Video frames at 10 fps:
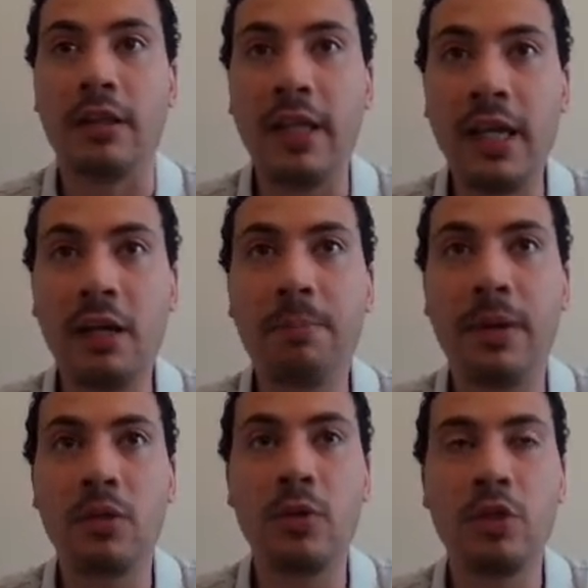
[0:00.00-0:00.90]
think
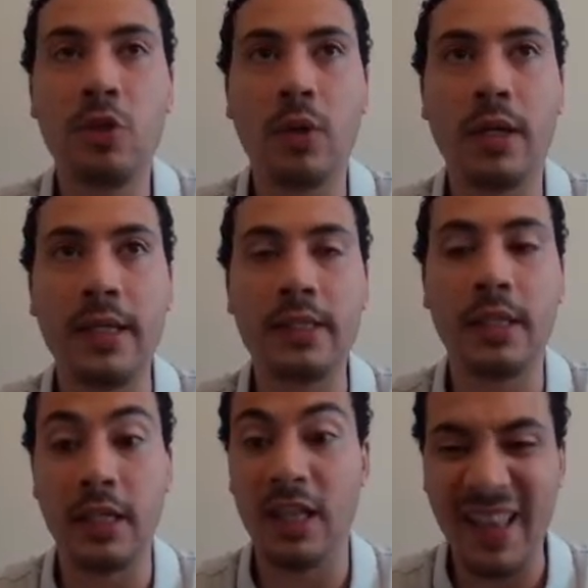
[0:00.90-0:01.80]
about when you were
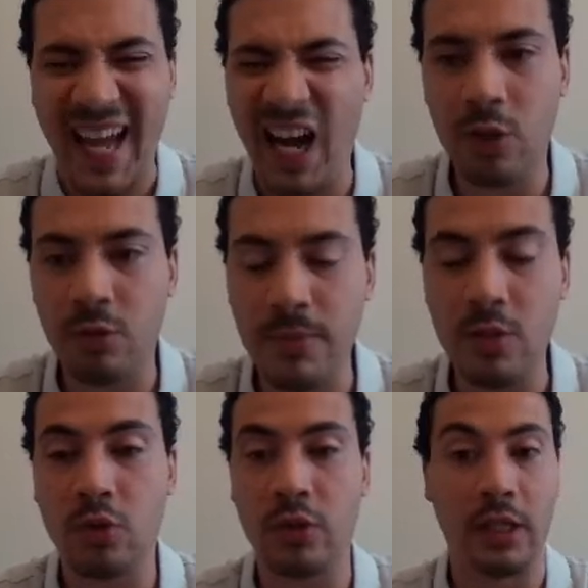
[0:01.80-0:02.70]
listening loud
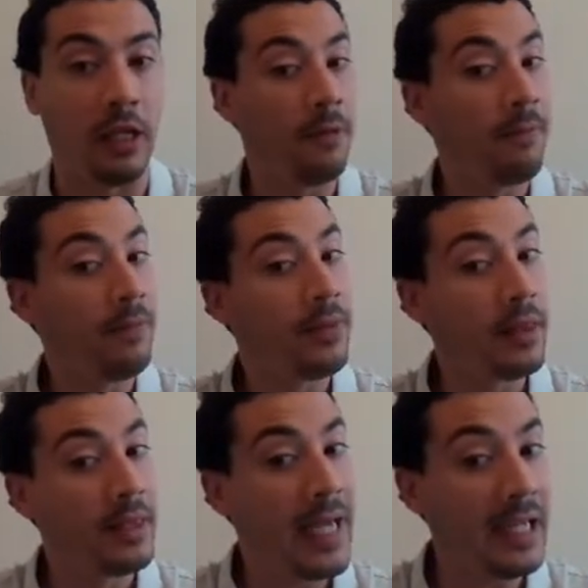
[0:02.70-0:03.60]
music.
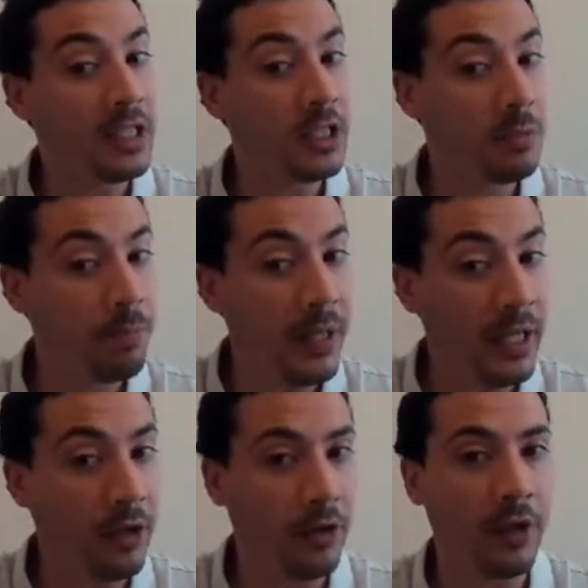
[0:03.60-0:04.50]
That
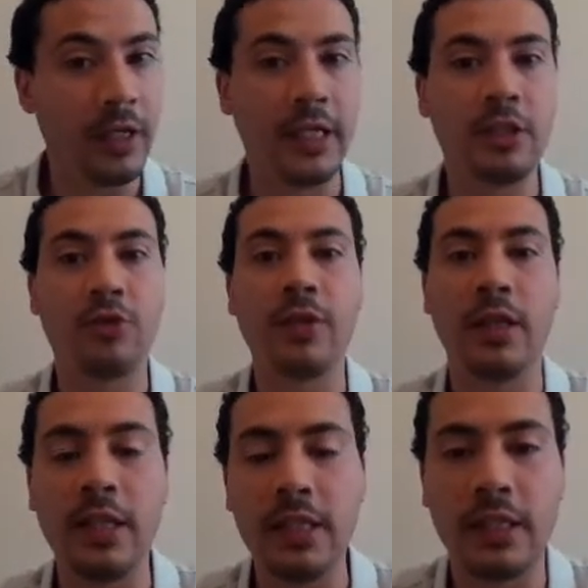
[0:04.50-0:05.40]
speaker is
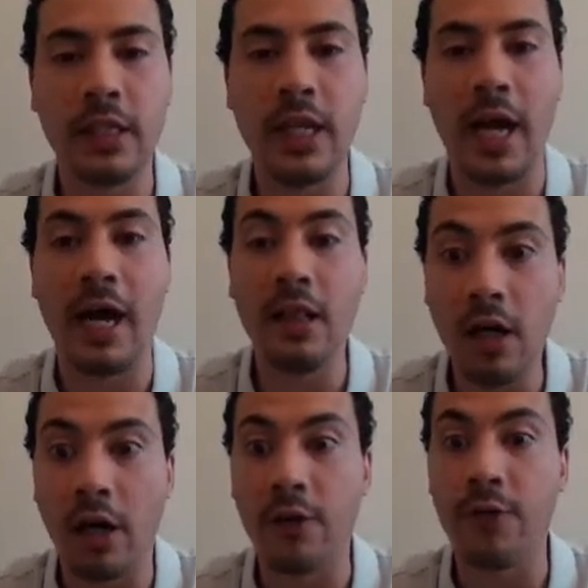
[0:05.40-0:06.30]
releasing a
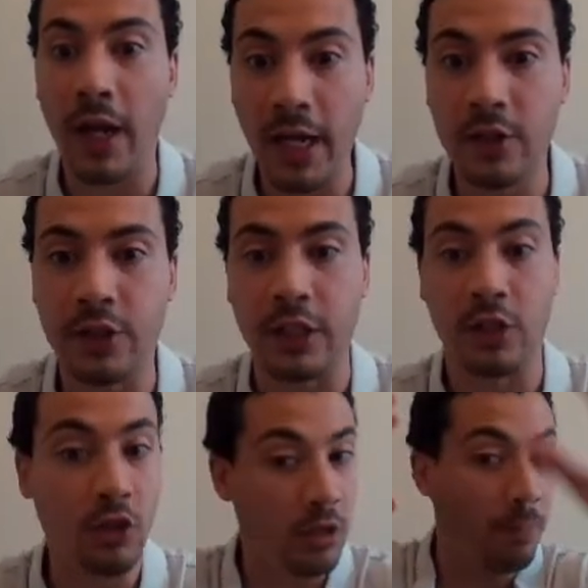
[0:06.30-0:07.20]
lot of energy,
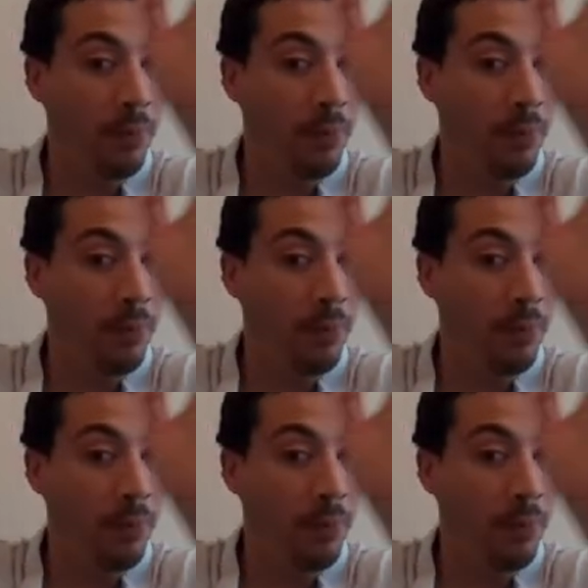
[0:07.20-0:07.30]
so the